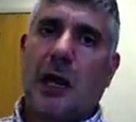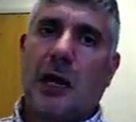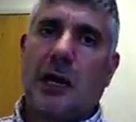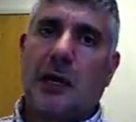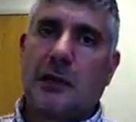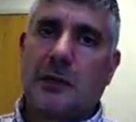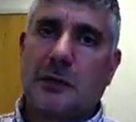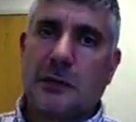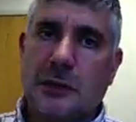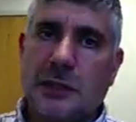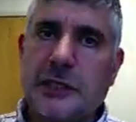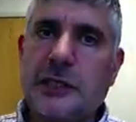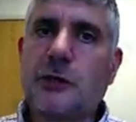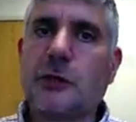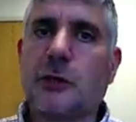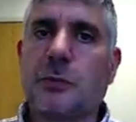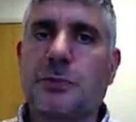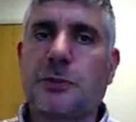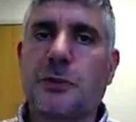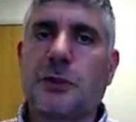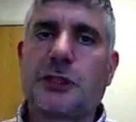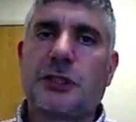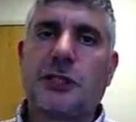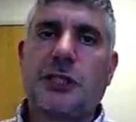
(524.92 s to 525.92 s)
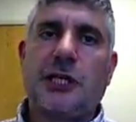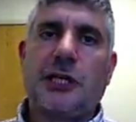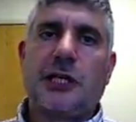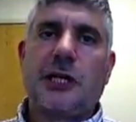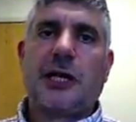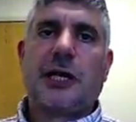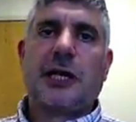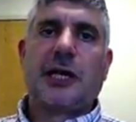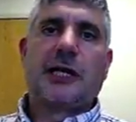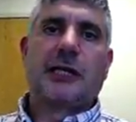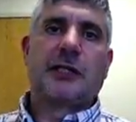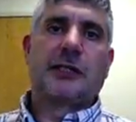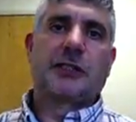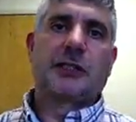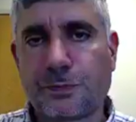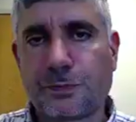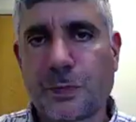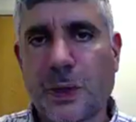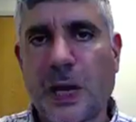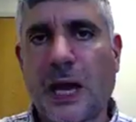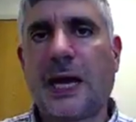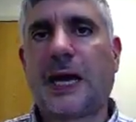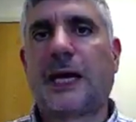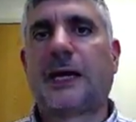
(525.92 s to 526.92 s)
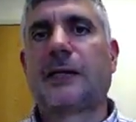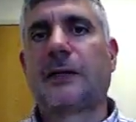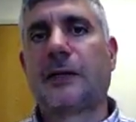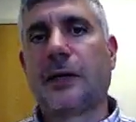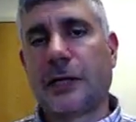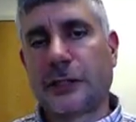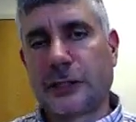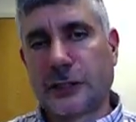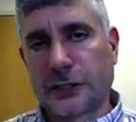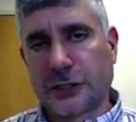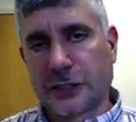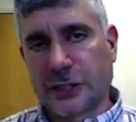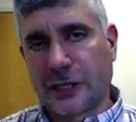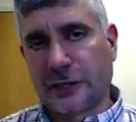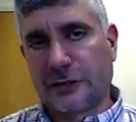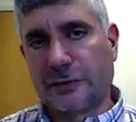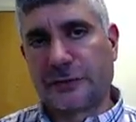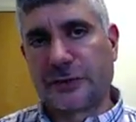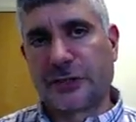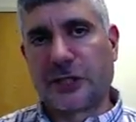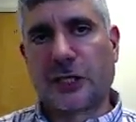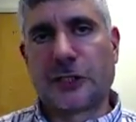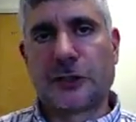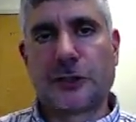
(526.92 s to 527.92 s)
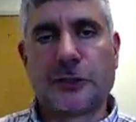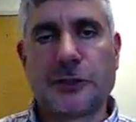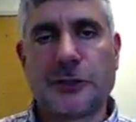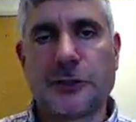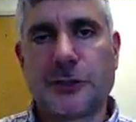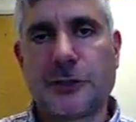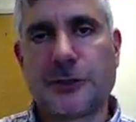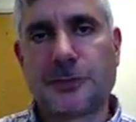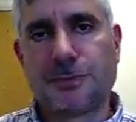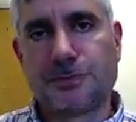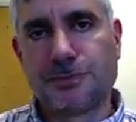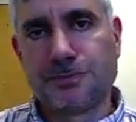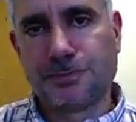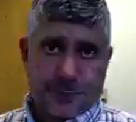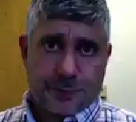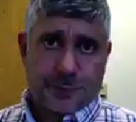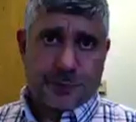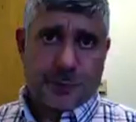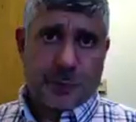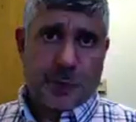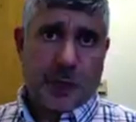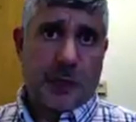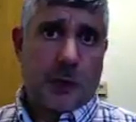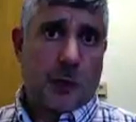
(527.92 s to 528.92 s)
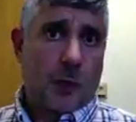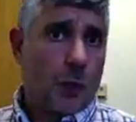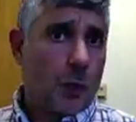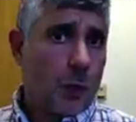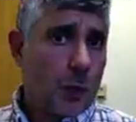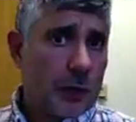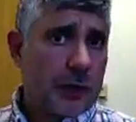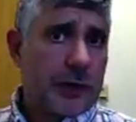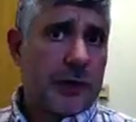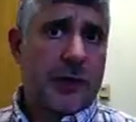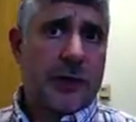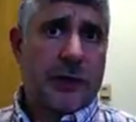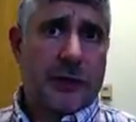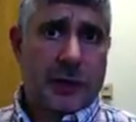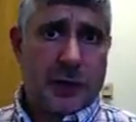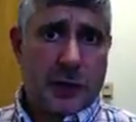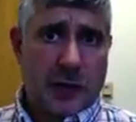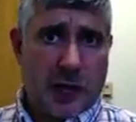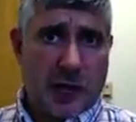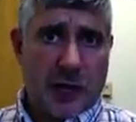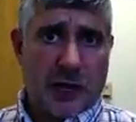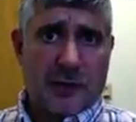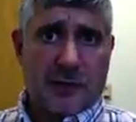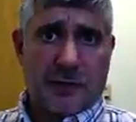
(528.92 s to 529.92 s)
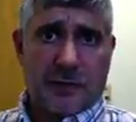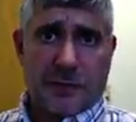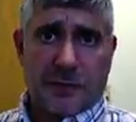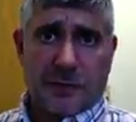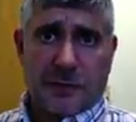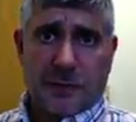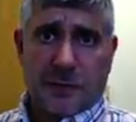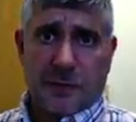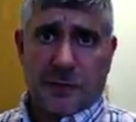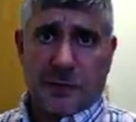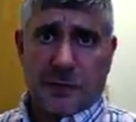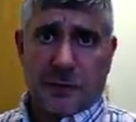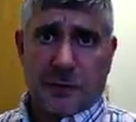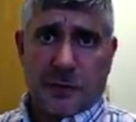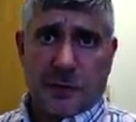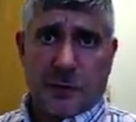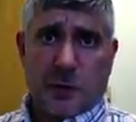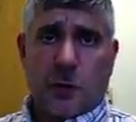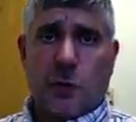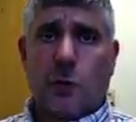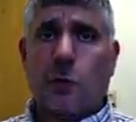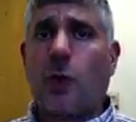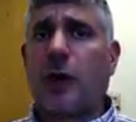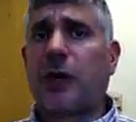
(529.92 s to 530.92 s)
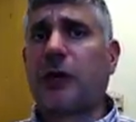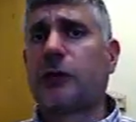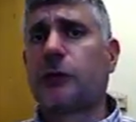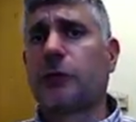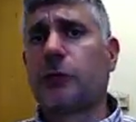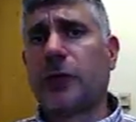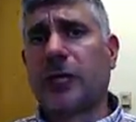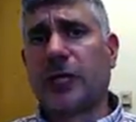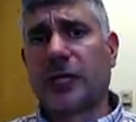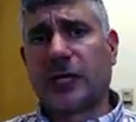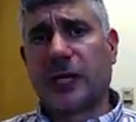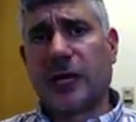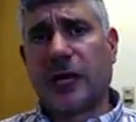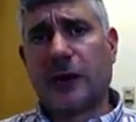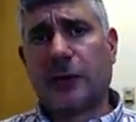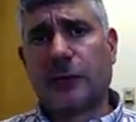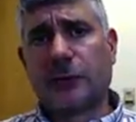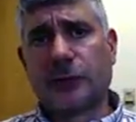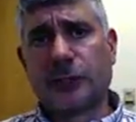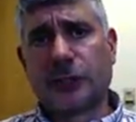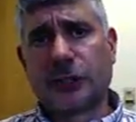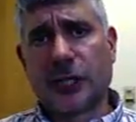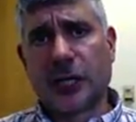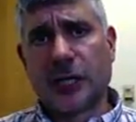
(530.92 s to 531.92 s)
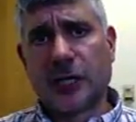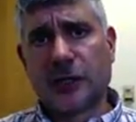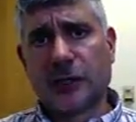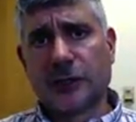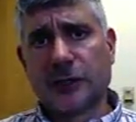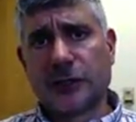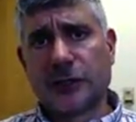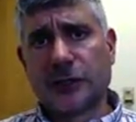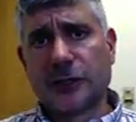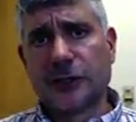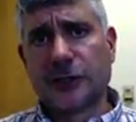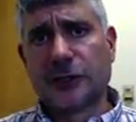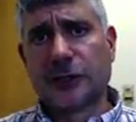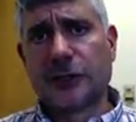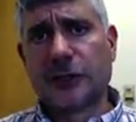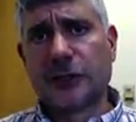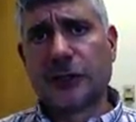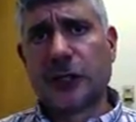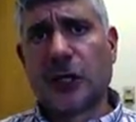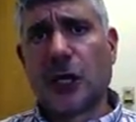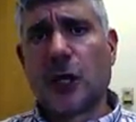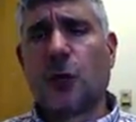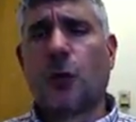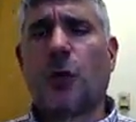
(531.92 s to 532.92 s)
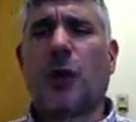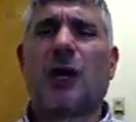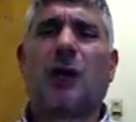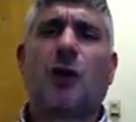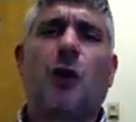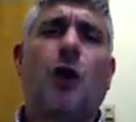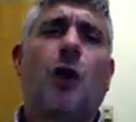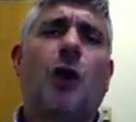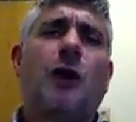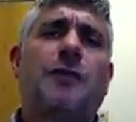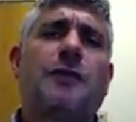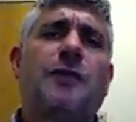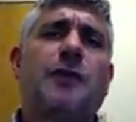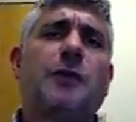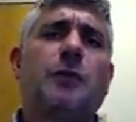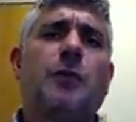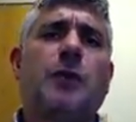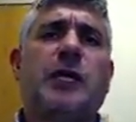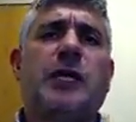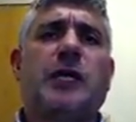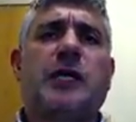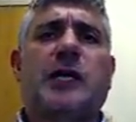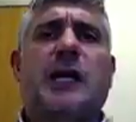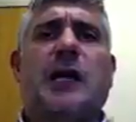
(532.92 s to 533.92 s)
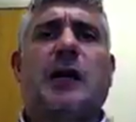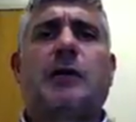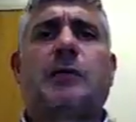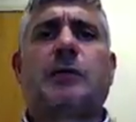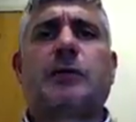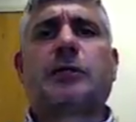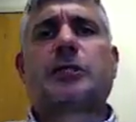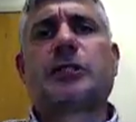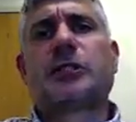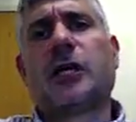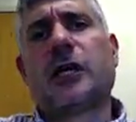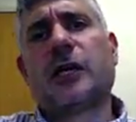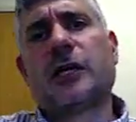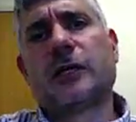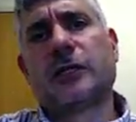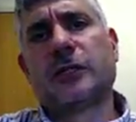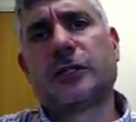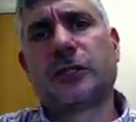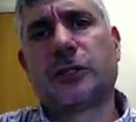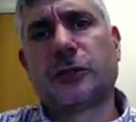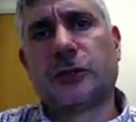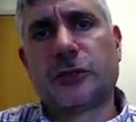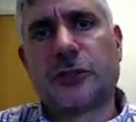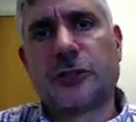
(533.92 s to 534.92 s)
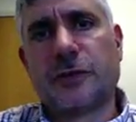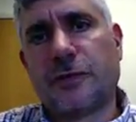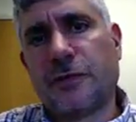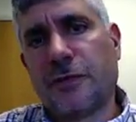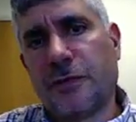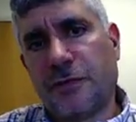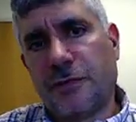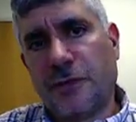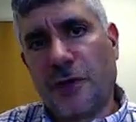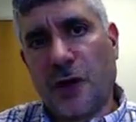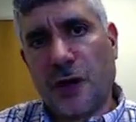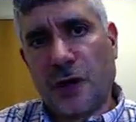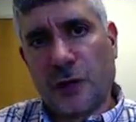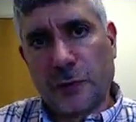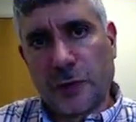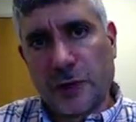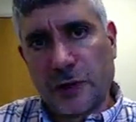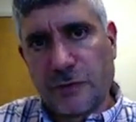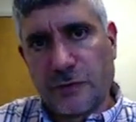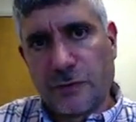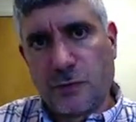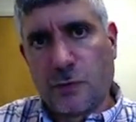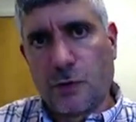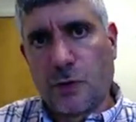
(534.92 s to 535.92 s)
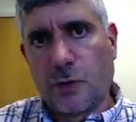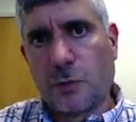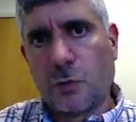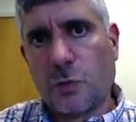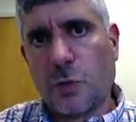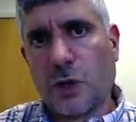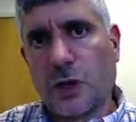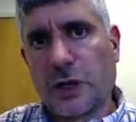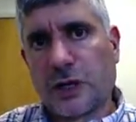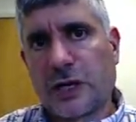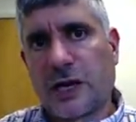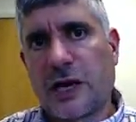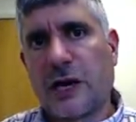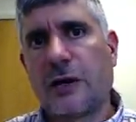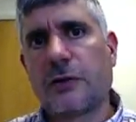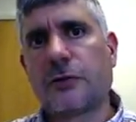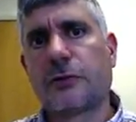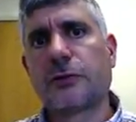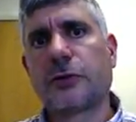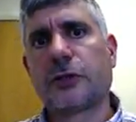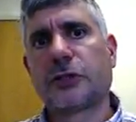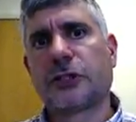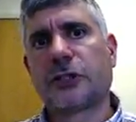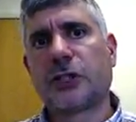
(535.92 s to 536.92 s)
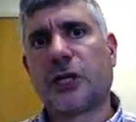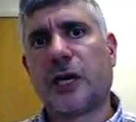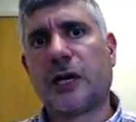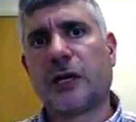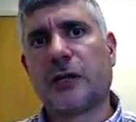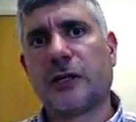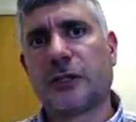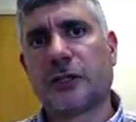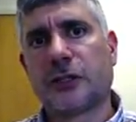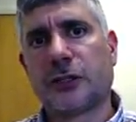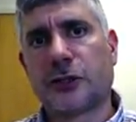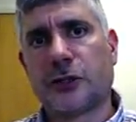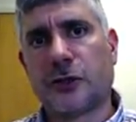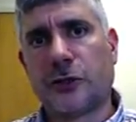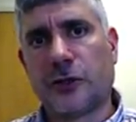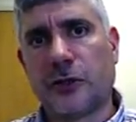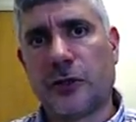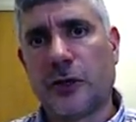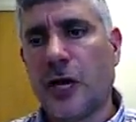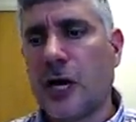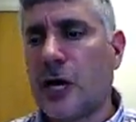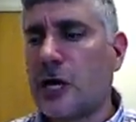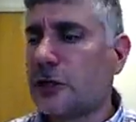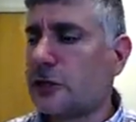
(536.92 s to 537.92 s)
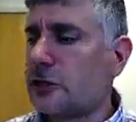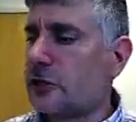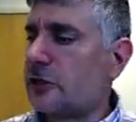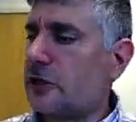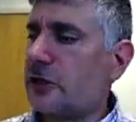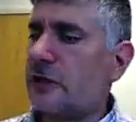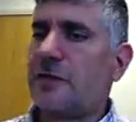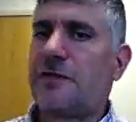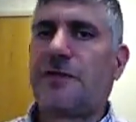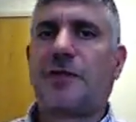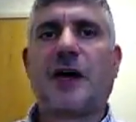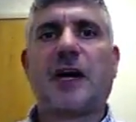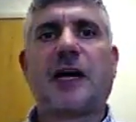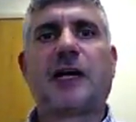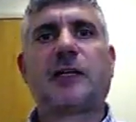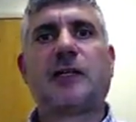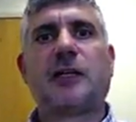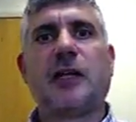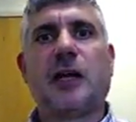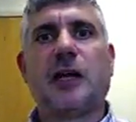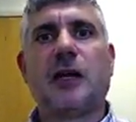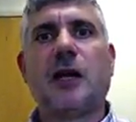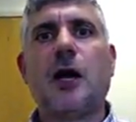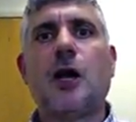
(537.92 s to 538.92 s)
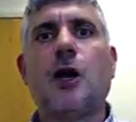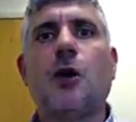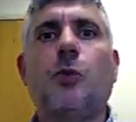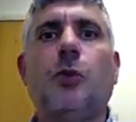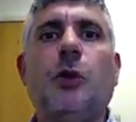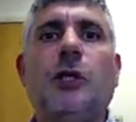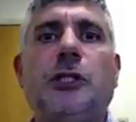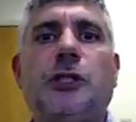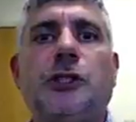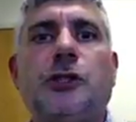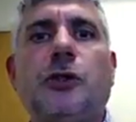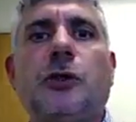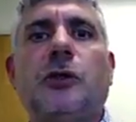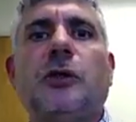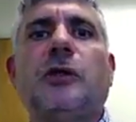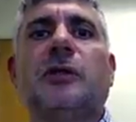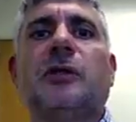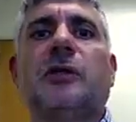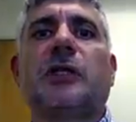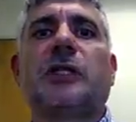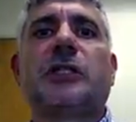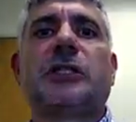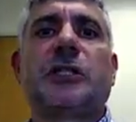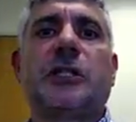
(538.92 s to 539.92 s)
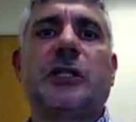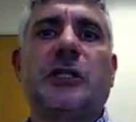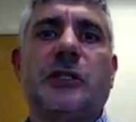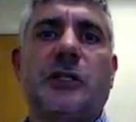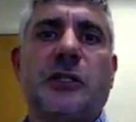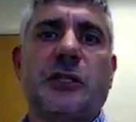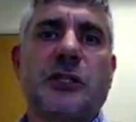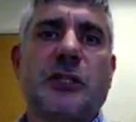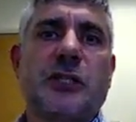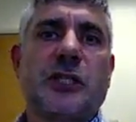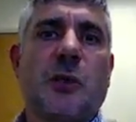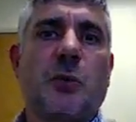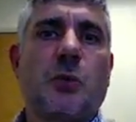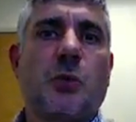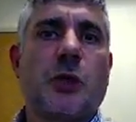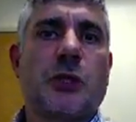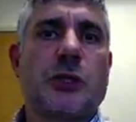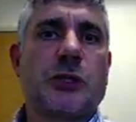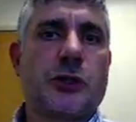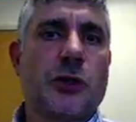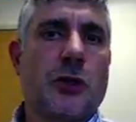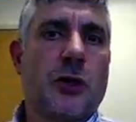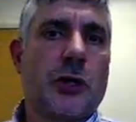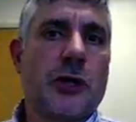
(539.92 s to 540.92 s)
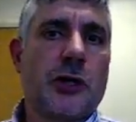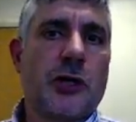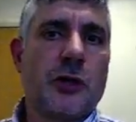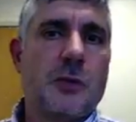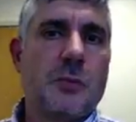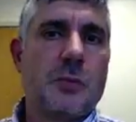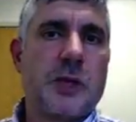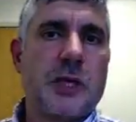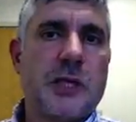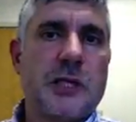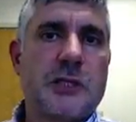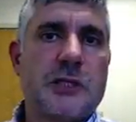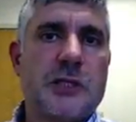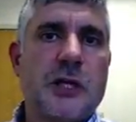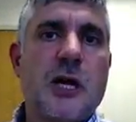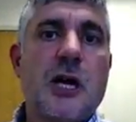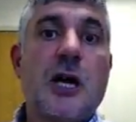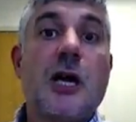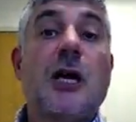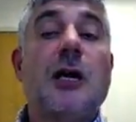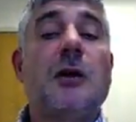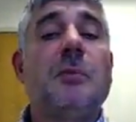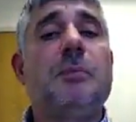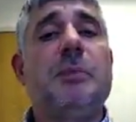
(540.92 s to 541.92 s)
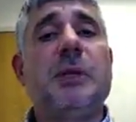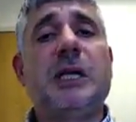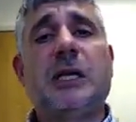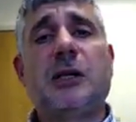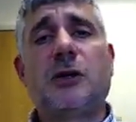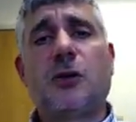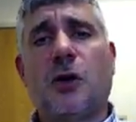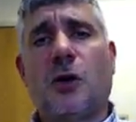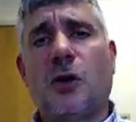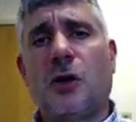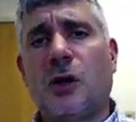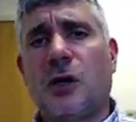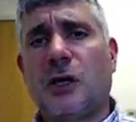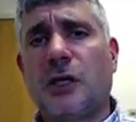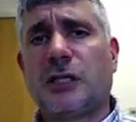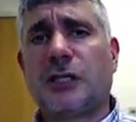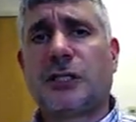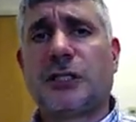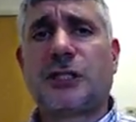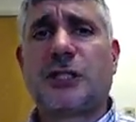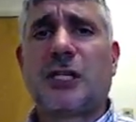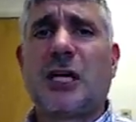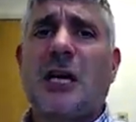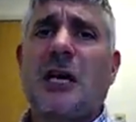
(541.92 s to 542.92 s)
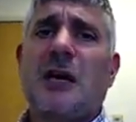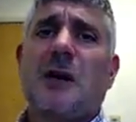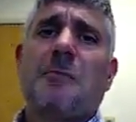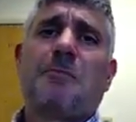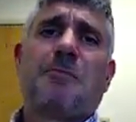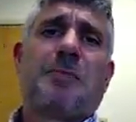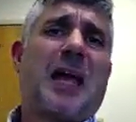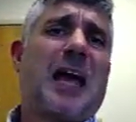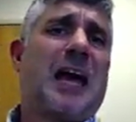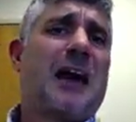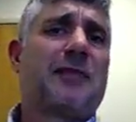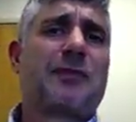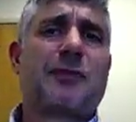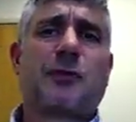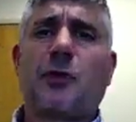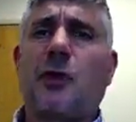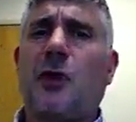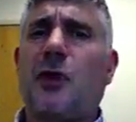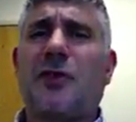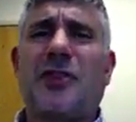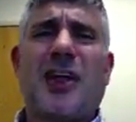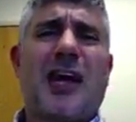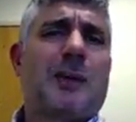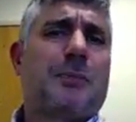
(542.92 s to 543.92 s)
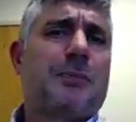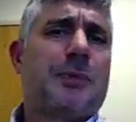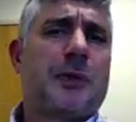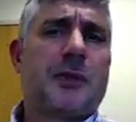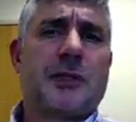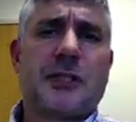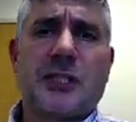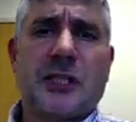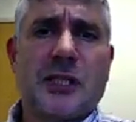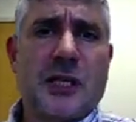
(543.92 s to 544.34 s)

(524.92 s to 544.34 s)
legal proceedings and legislative sessions. In ordinary life, when do we encounter silencers? Well, often we encounter silencers of the following form. We'll encounter a silencer to the effect that we shouldn't listen to someone's argument because, after all, that person